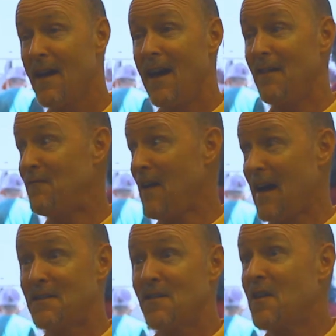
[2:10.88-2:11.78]
In
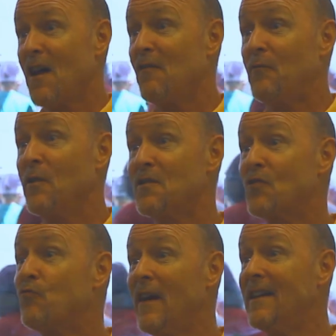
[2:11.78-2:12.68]
fact, Southern California is a
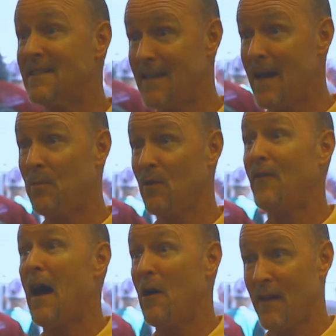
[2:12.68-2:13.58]
great example of
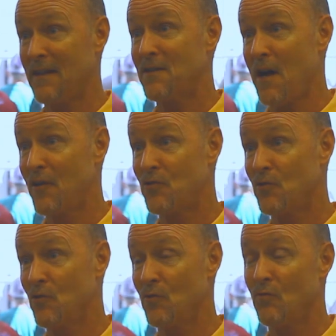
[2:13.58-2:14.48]
how that's not
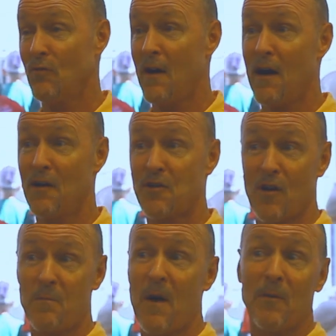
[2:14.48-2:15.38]
true. Our
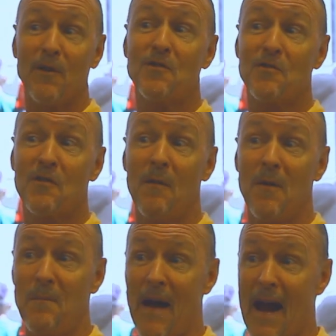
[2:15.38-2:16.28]
shark populations are
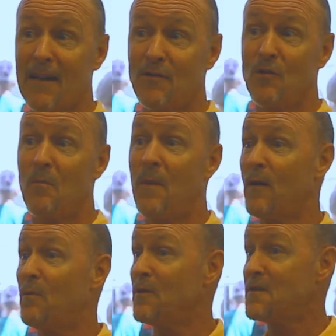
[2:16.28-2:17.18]
coming back due to
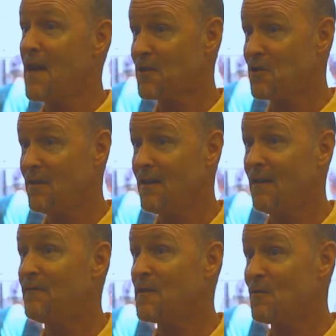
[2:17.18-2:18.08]
better protection
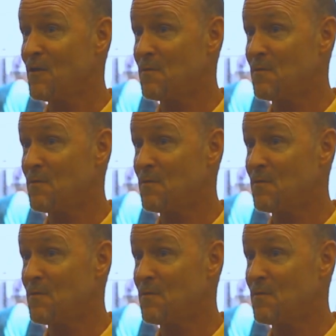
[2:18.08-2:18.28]
and fisheries